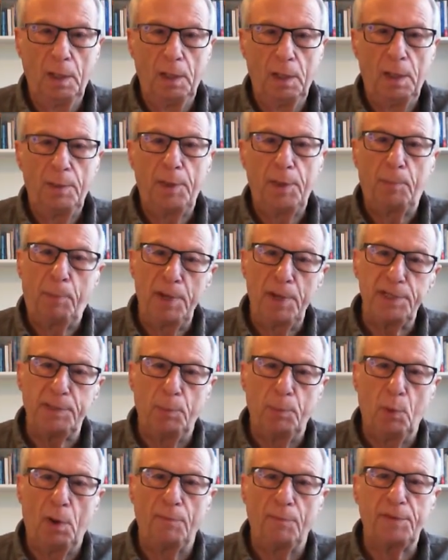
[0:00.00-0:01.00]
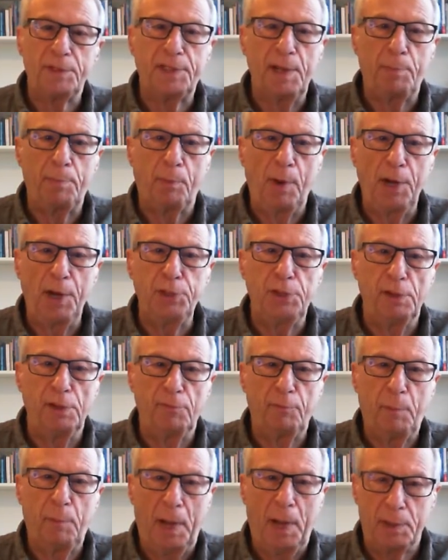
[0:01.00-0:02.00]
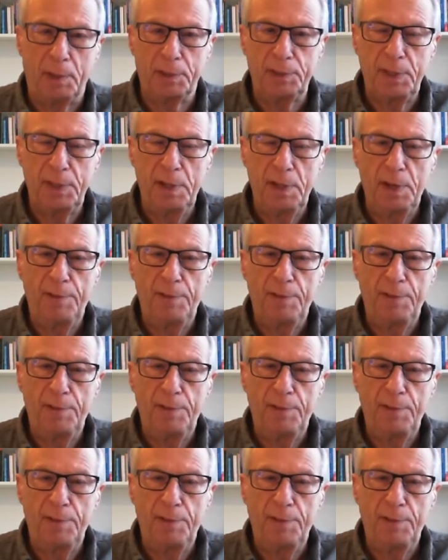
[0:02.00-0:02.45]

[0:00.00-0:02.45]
The principle of the separation of powers,